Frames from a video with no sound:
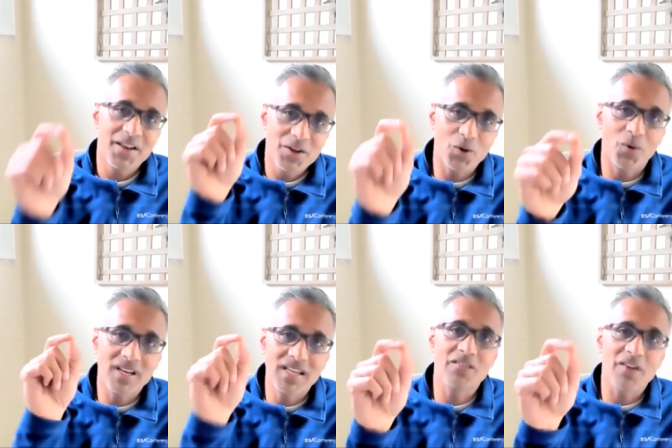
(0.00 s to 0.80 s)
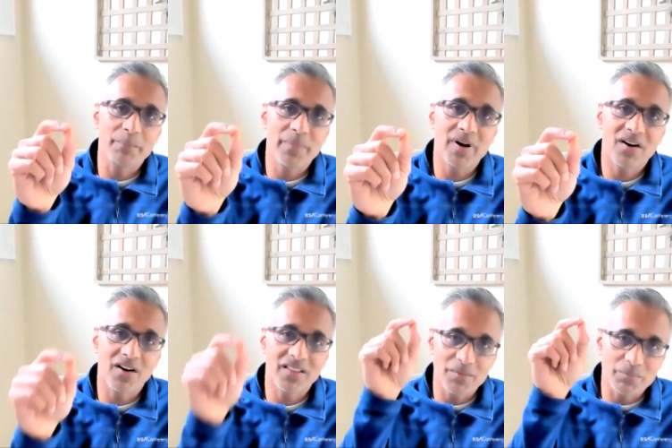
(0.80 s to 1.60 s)
Don't give up
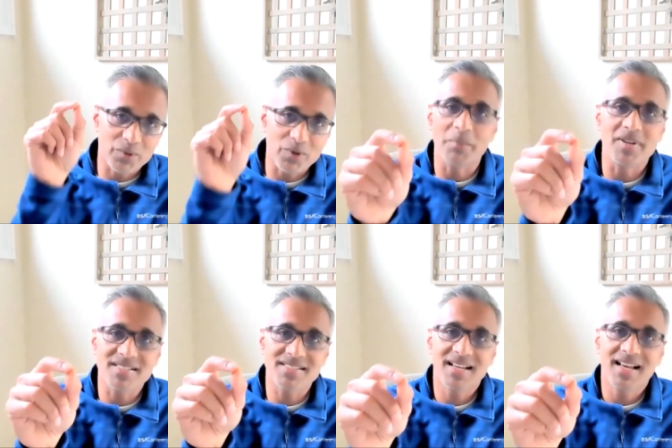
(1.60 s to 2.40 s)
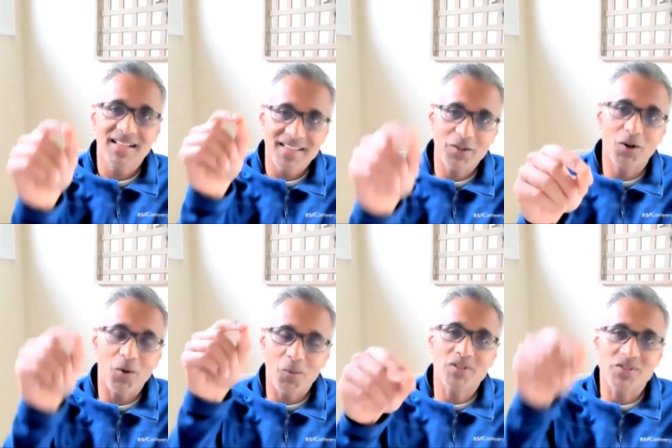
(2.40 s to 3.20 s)
on the promise that
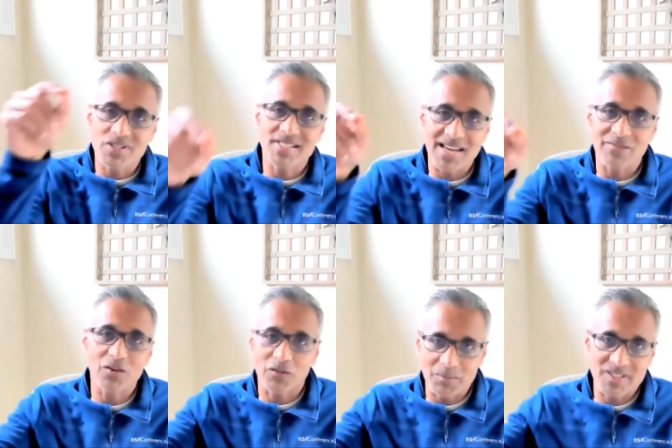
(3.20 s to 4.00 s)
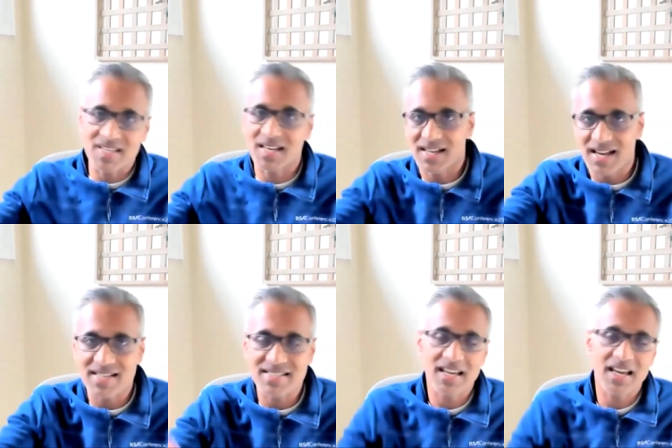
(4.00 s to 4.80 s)
God wants to save you from sin,
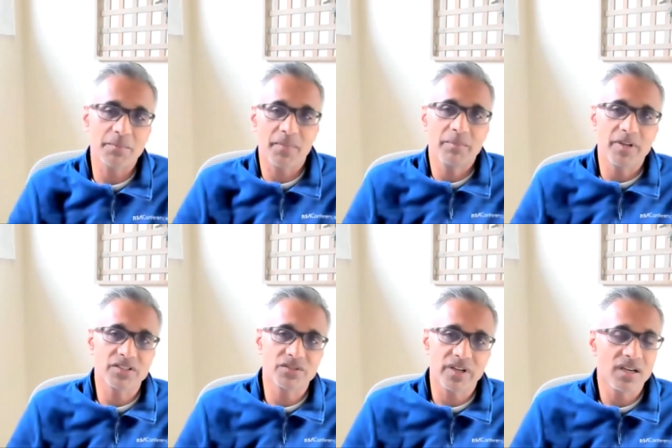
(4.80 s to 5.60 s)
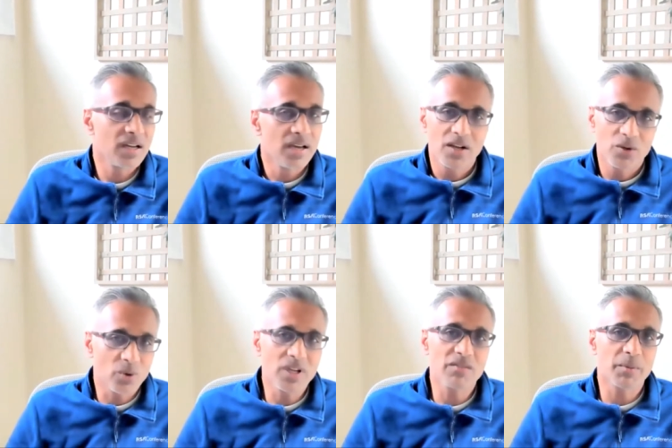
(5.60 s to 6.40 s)
as I can mention, right?
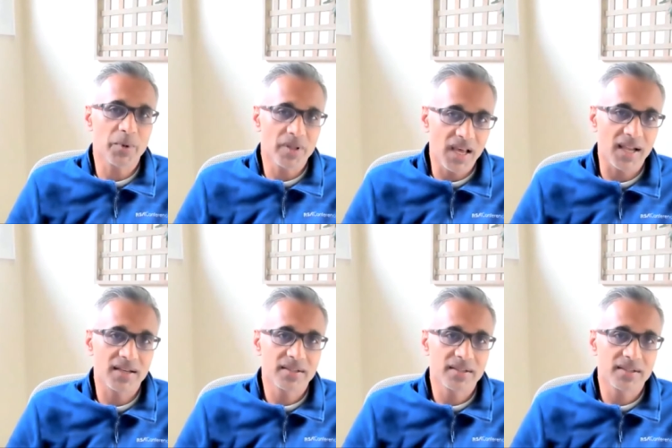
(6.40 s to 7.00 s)
Don't give up on that.